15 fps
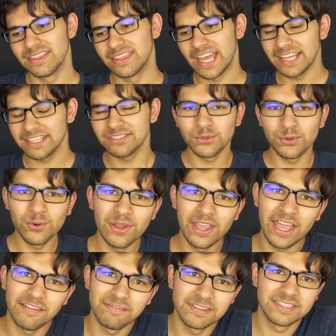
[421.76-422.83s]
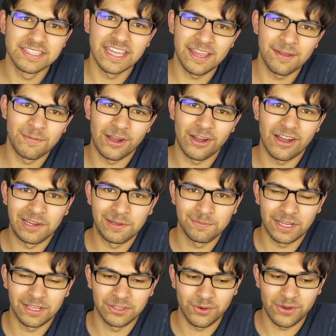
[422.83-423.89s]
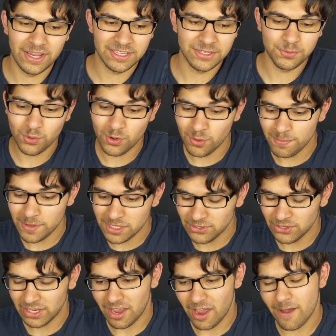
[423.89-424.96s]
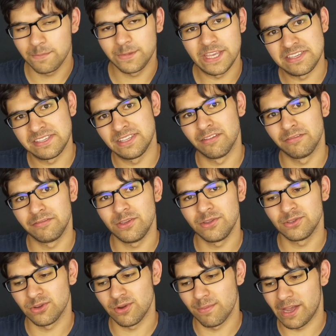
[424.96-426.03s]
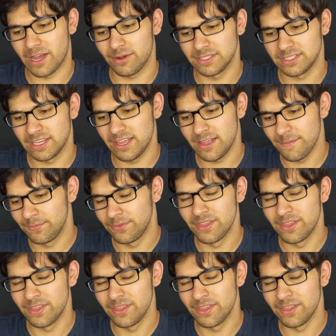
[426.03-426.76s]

That's all we have today about iPadOS. We'll be doing updates in the future about it.